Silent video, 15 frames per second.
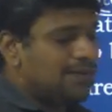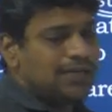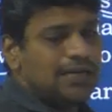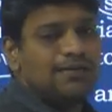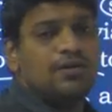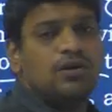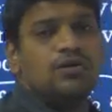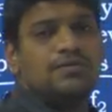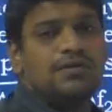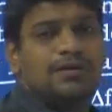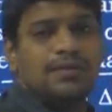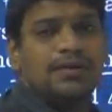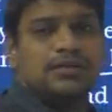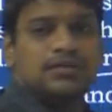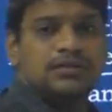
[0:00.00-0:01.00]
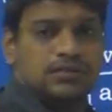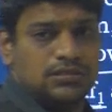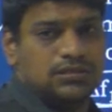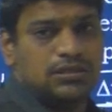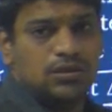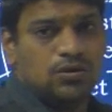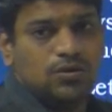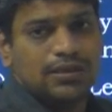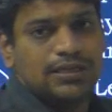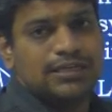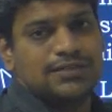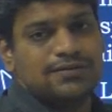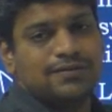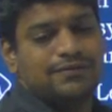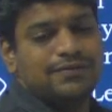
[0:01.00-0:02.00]
P tie 1 will be 0 in
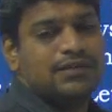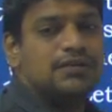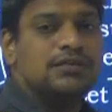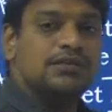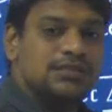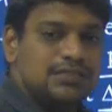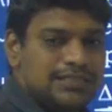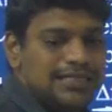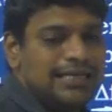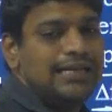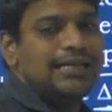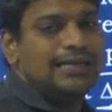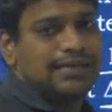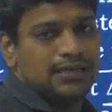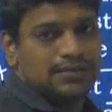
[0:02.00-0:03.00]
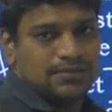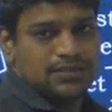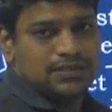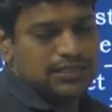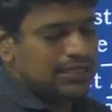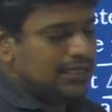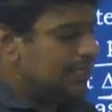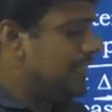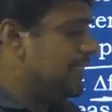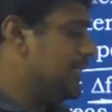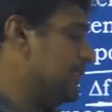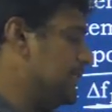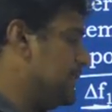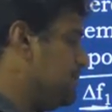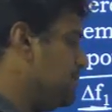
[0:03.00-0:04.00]
case of a single area
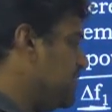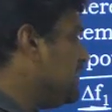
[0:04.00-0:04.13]
case.